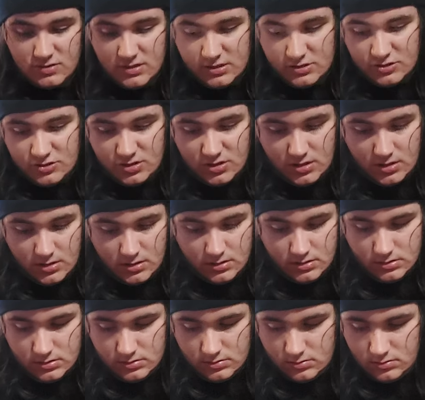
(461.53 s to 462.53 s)
edition.
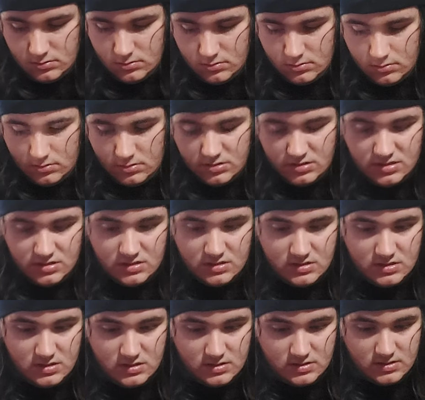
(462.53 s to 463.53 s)

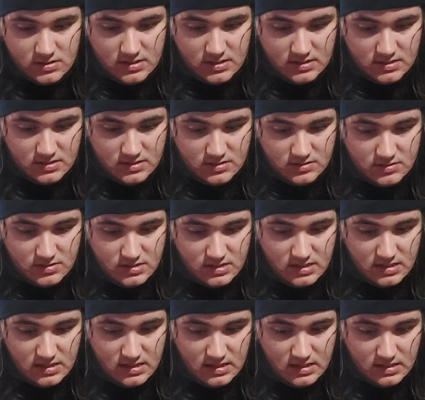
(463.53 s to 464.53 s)
So it's got two
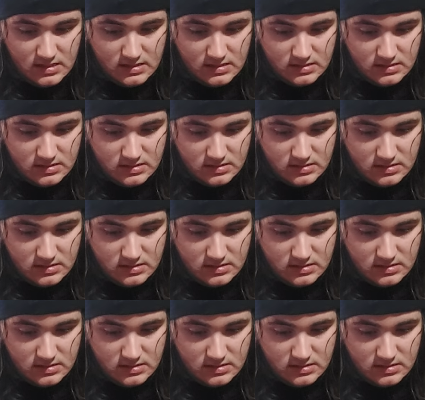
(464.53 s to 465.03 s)
CDs